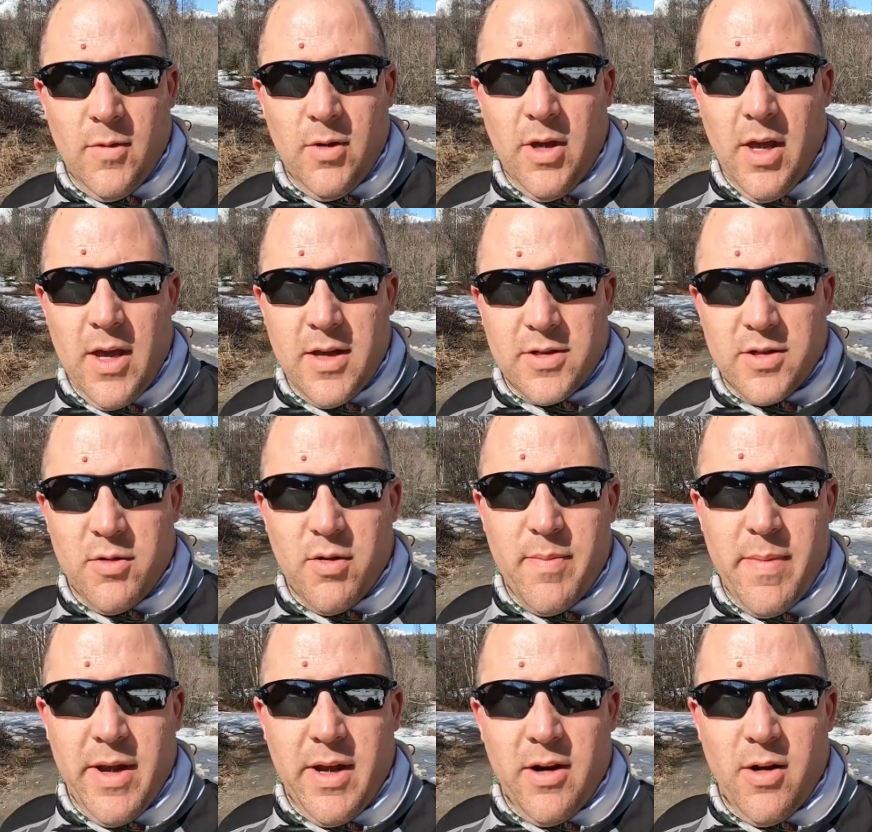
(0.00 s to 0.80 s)
Okay, so we're
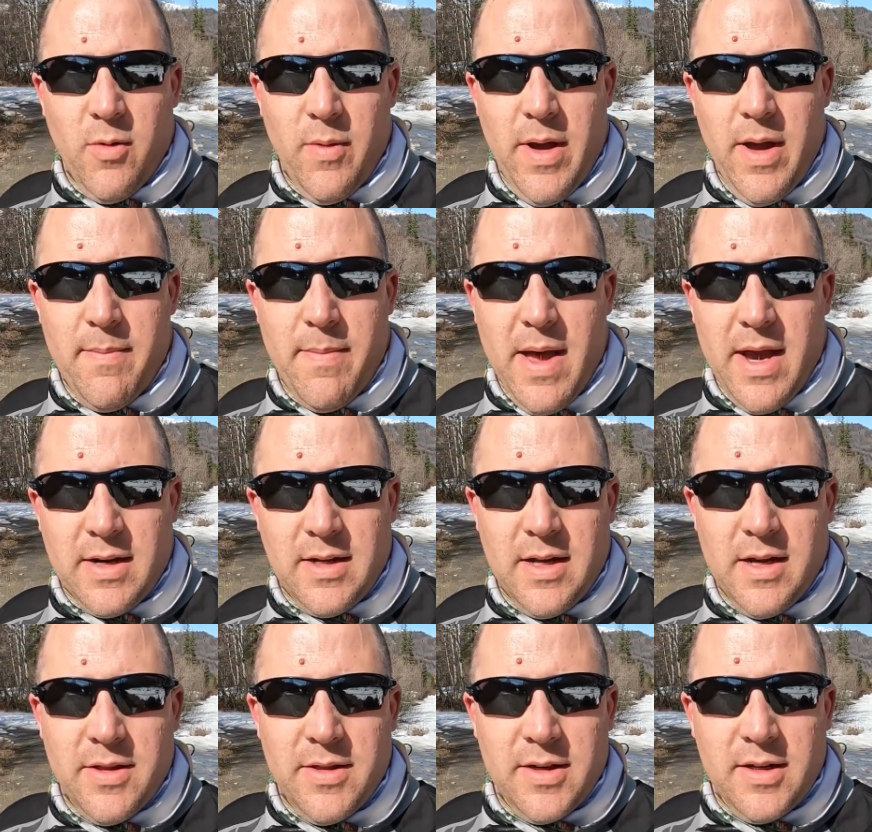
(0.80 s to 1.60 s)
making our way back
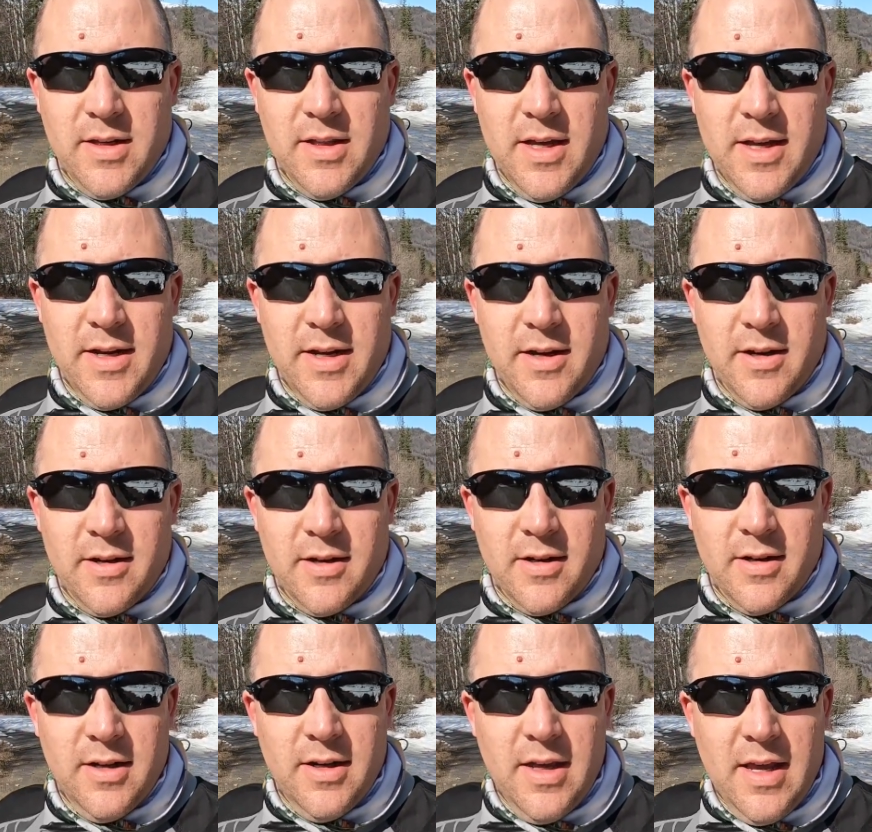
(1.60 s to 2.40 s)
down the Glen
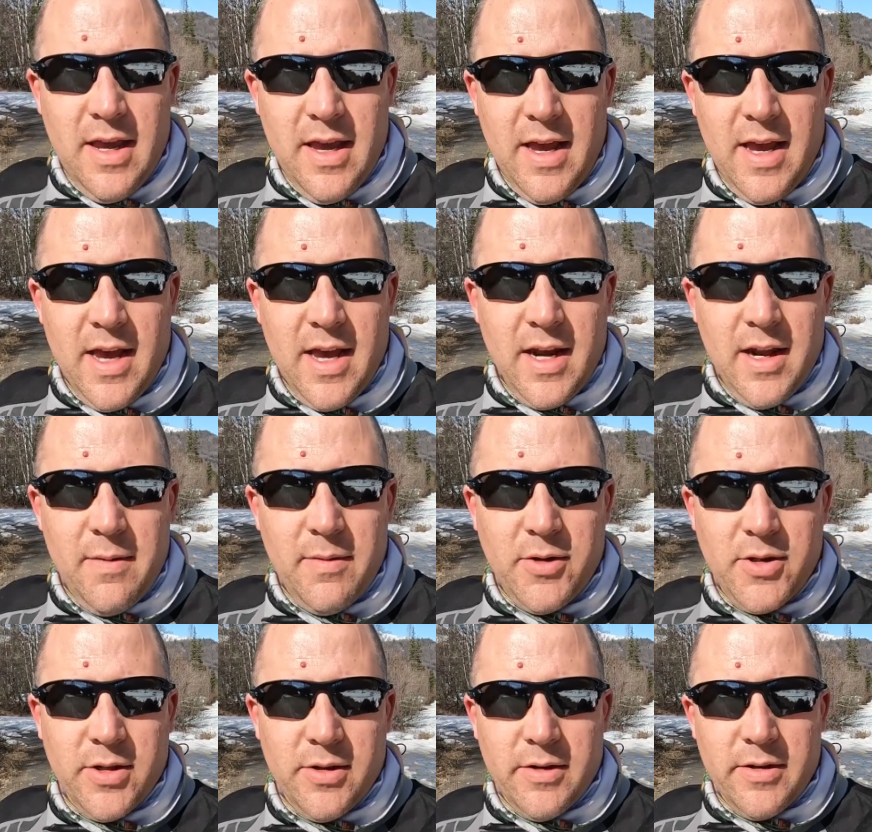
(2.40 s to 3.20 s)
here, and
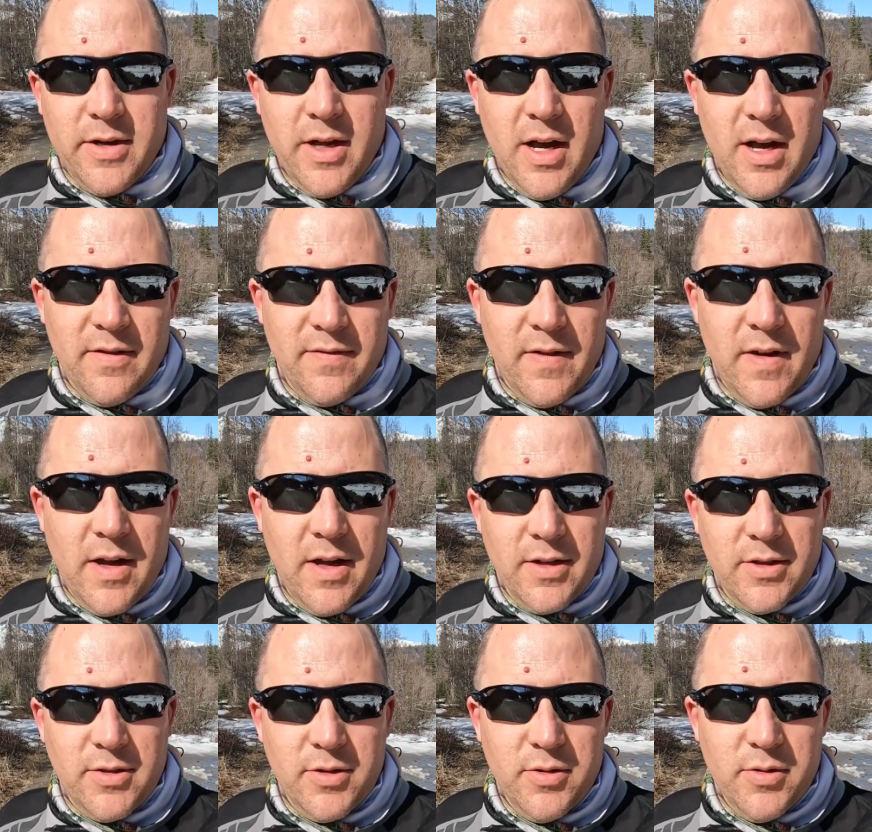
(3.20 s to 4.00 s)
I've turned off
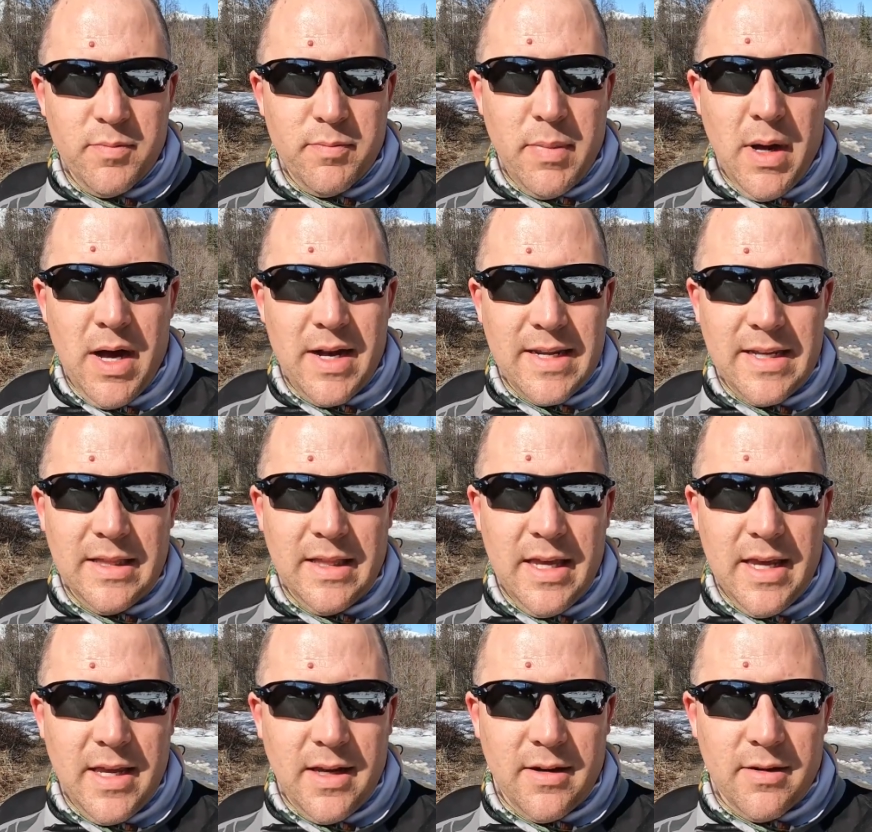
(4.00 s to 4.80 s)
onto Bonnie
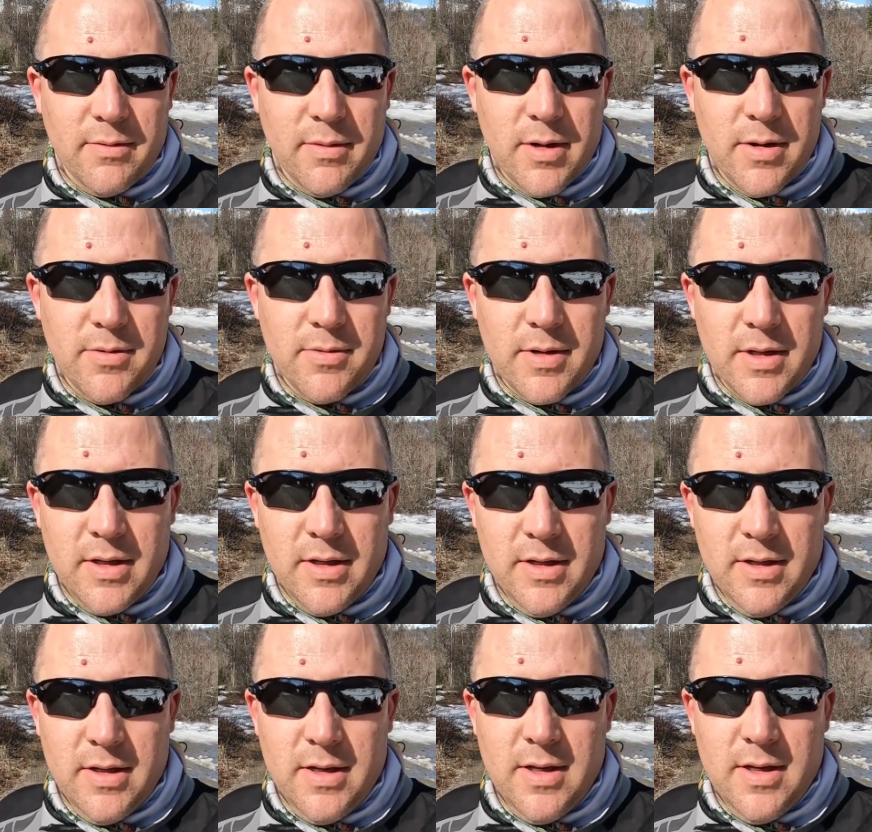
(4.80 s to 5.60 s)
Lake Road.
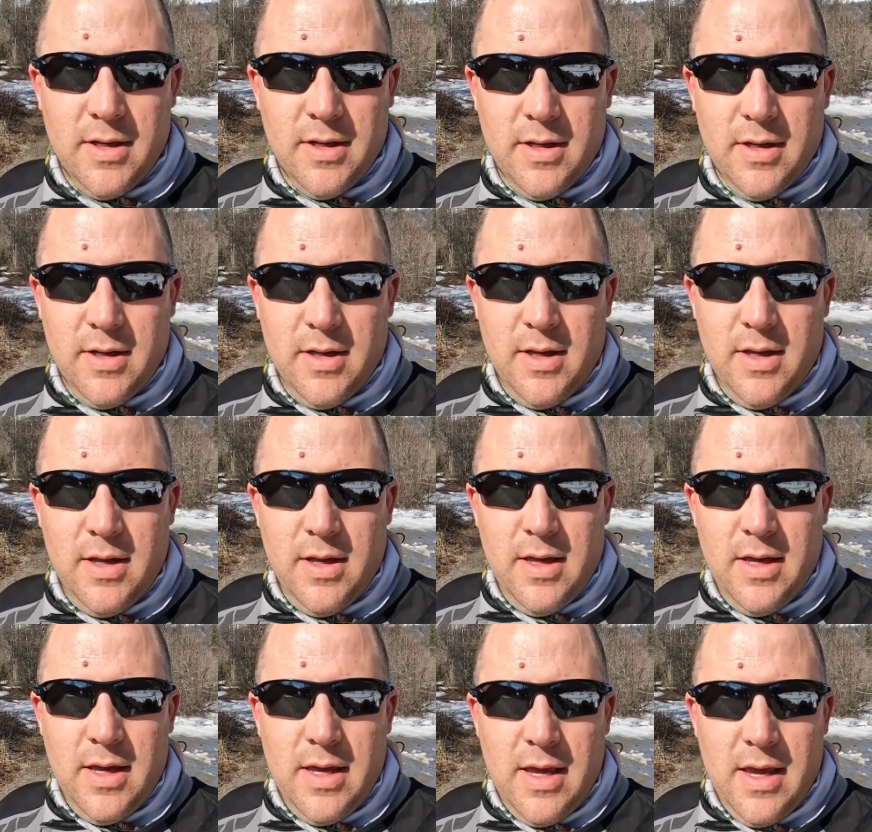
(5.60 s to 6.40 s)

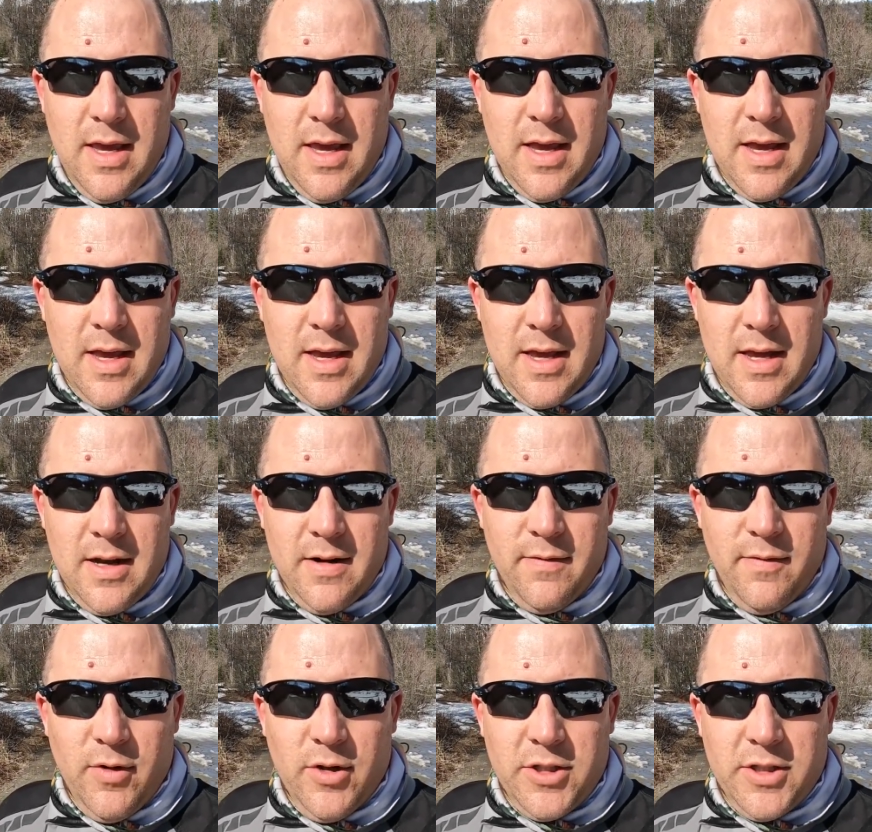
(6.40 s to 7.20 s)
And
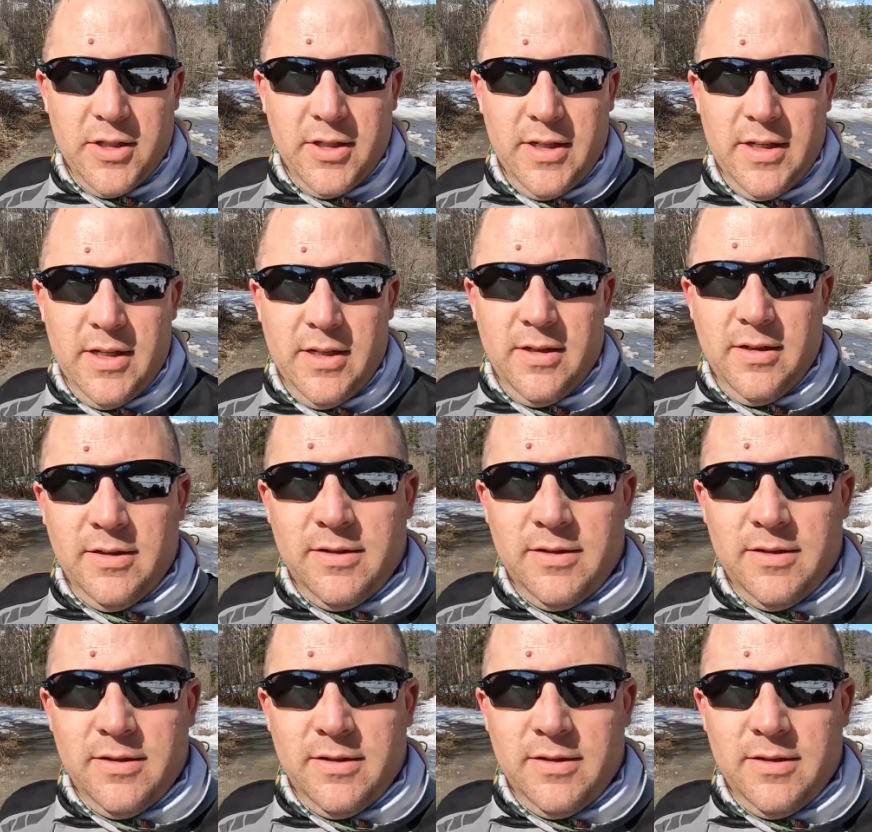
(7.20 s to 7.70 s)
unfortunately,